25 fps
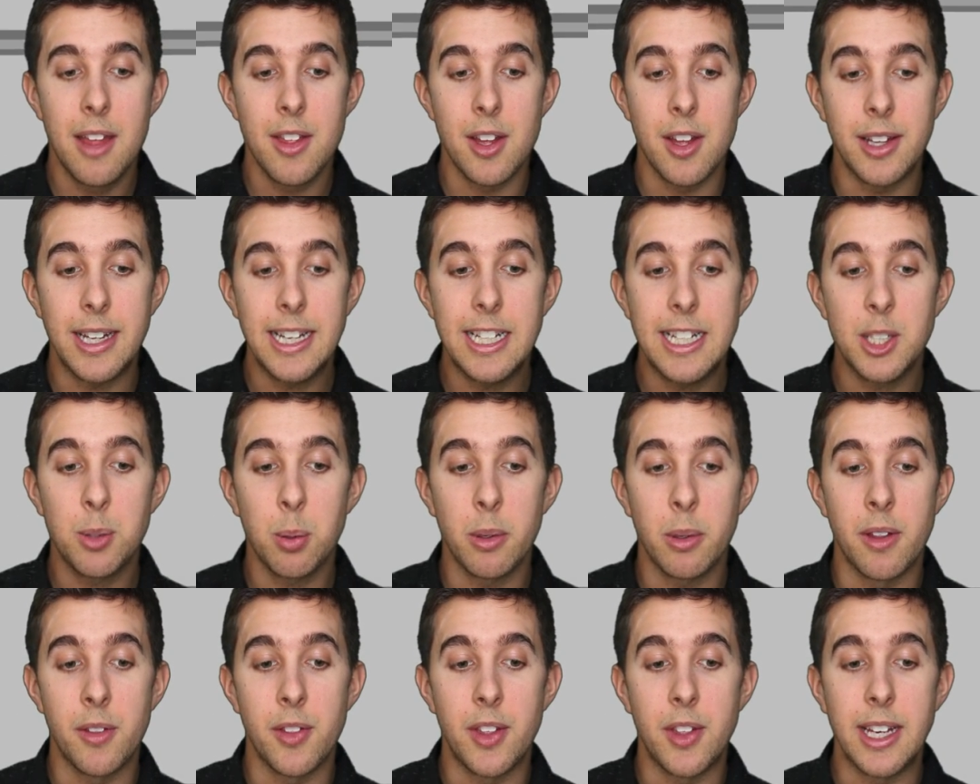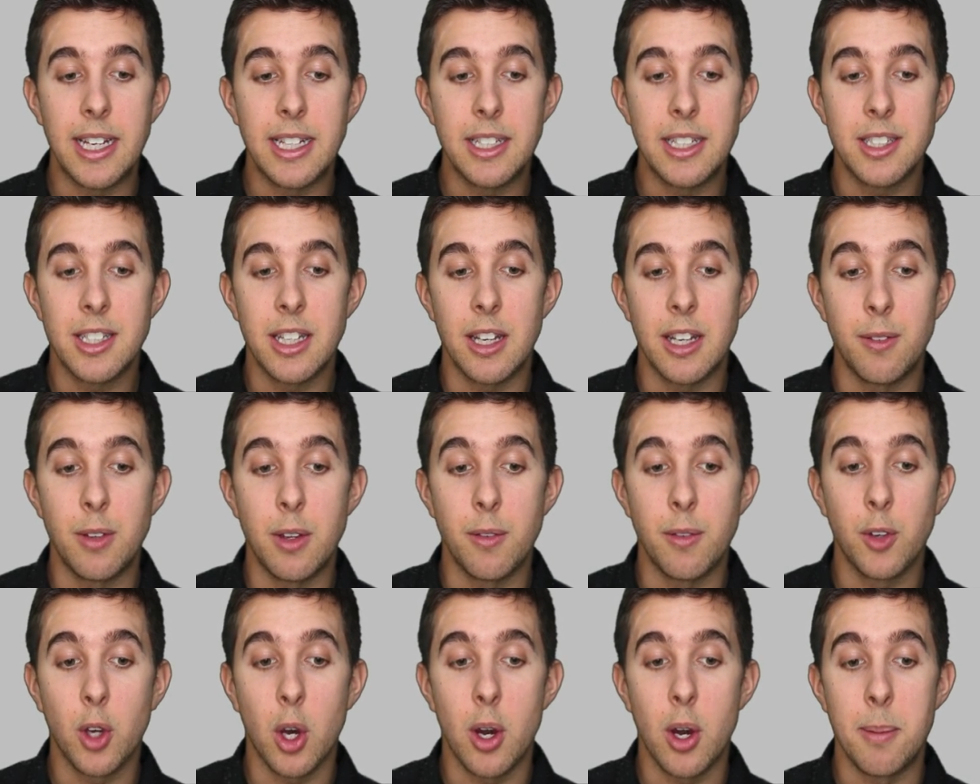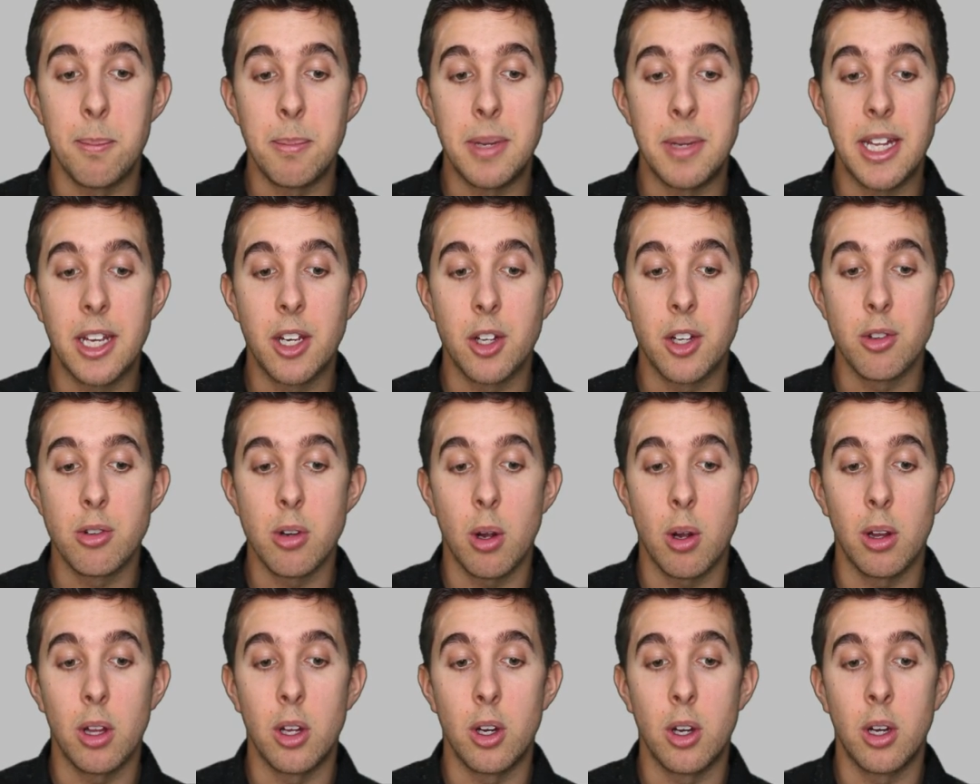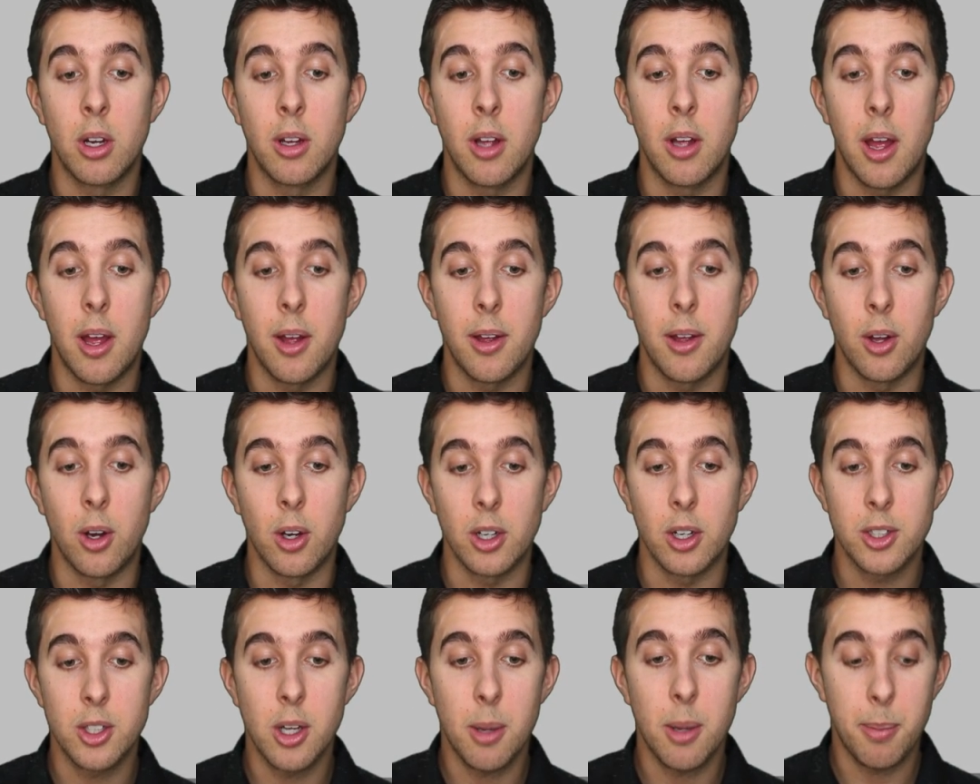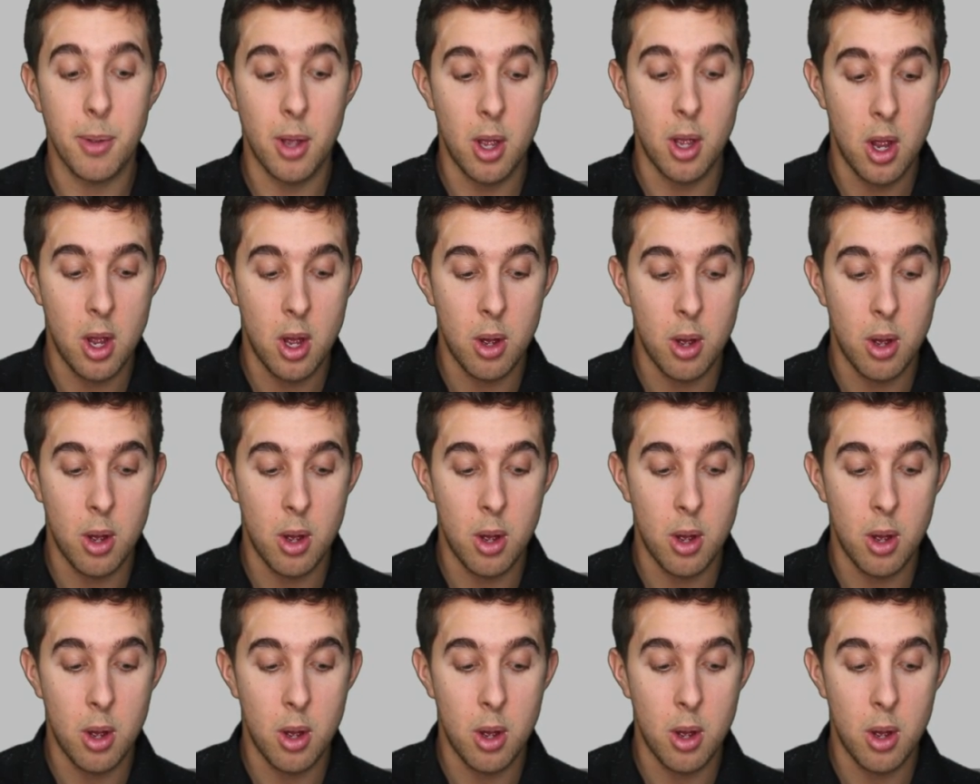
Then each one of these, if you've got a MIDI controller hooked up,